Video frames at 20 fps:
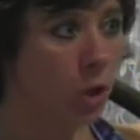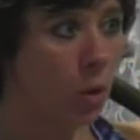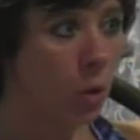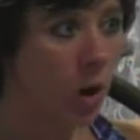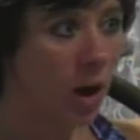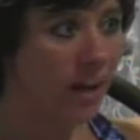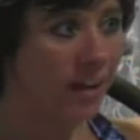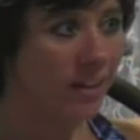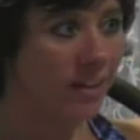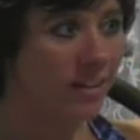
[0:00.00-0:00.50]

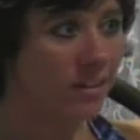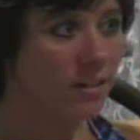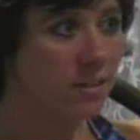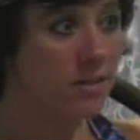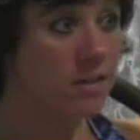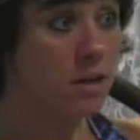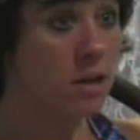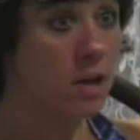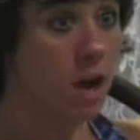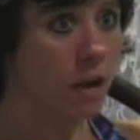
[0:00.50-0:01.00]
quiet.
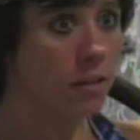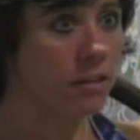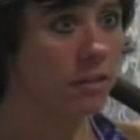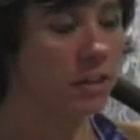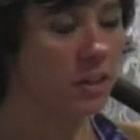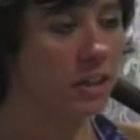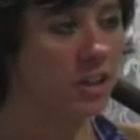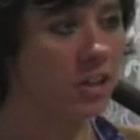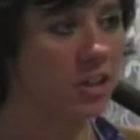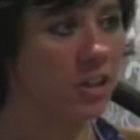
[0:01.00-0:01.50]
There's
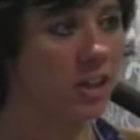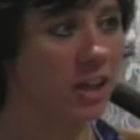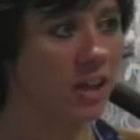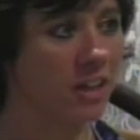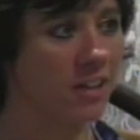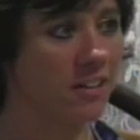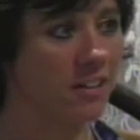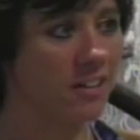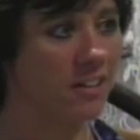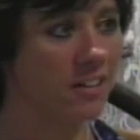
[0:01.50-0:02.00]
nothing in your
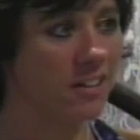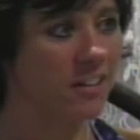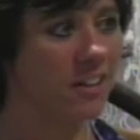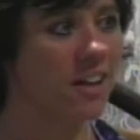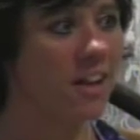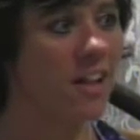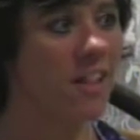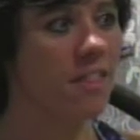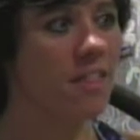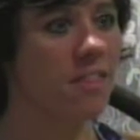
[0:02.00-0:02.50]
head.
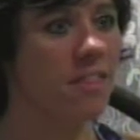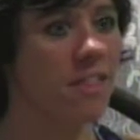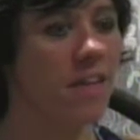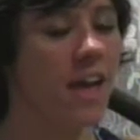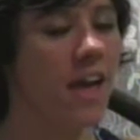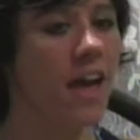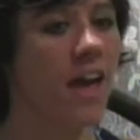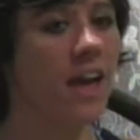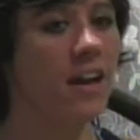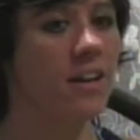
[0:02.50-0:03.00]

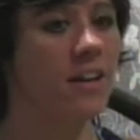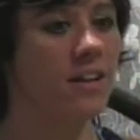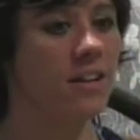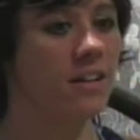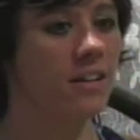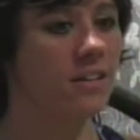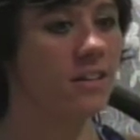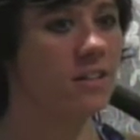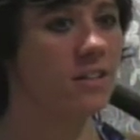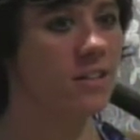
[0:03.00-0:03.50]
Then
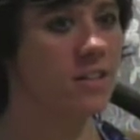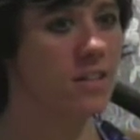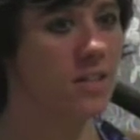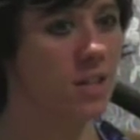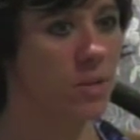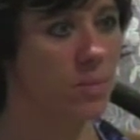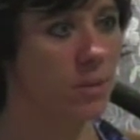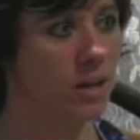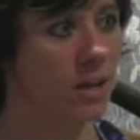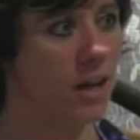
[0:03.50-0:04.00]

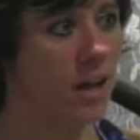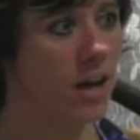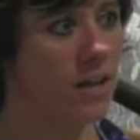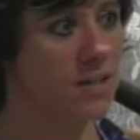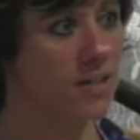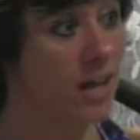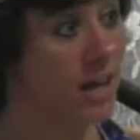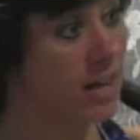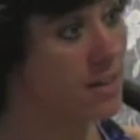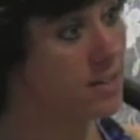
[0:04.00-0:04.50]
somebody else
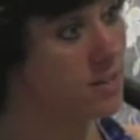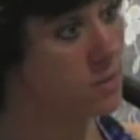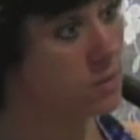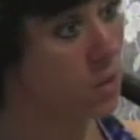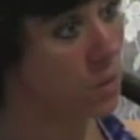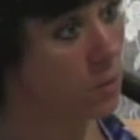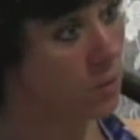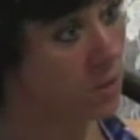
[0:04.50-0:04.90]
that